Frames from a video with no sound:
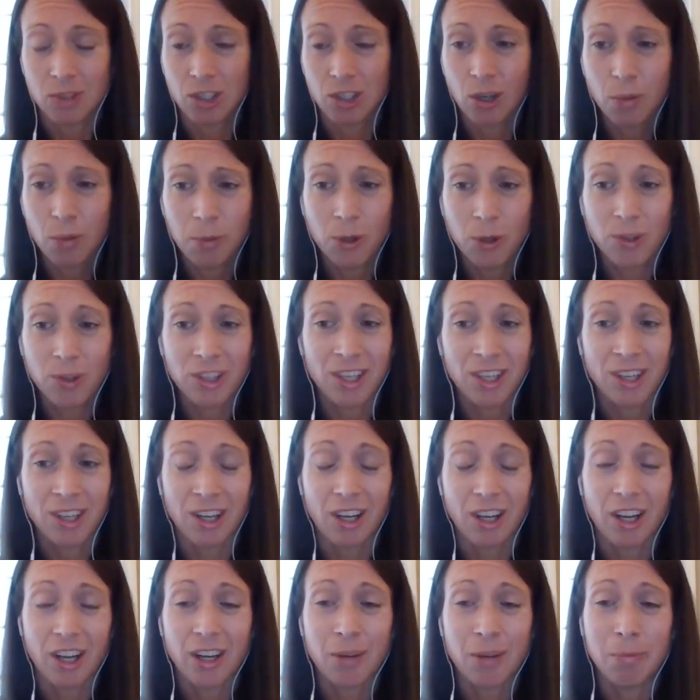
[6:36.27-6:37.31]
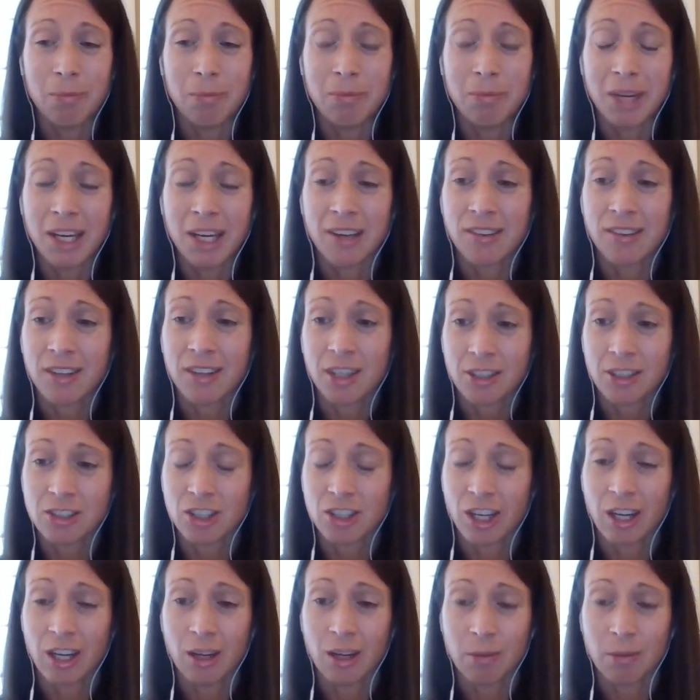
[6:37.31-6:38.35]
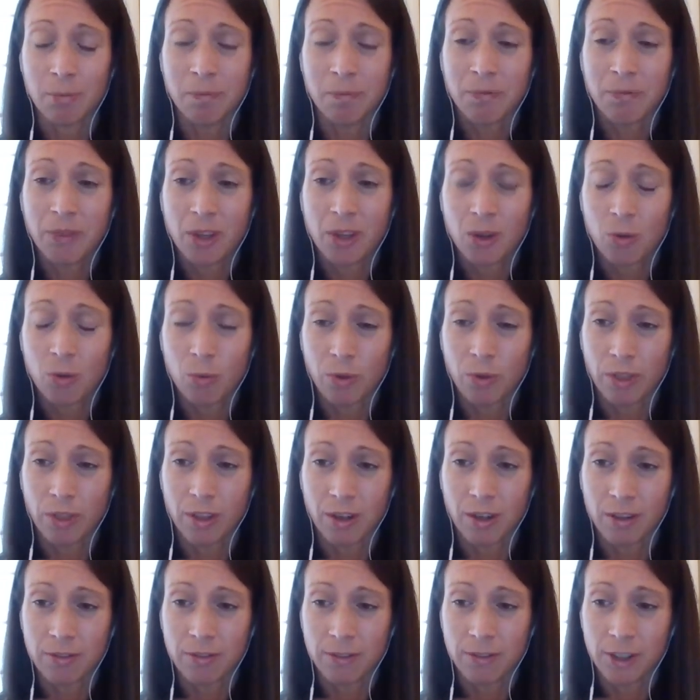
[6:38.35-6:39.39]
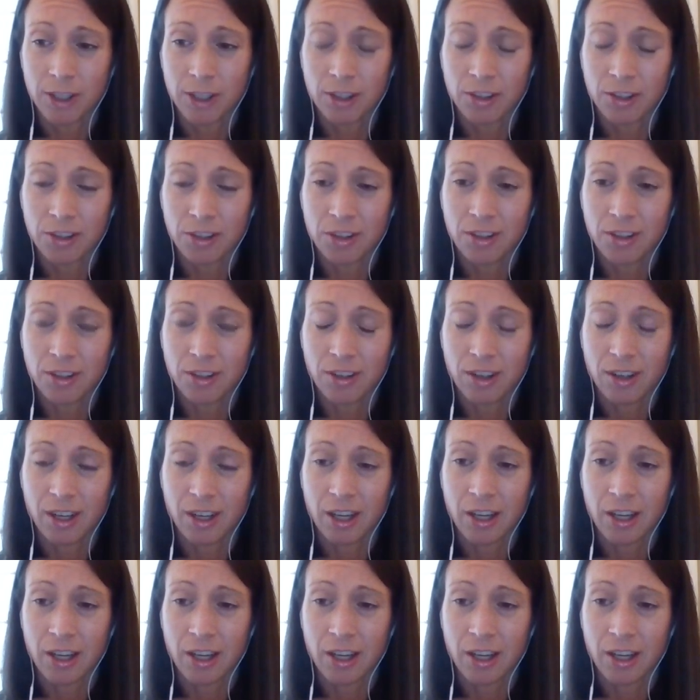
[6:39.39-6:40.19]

Topo did an amazing job with their first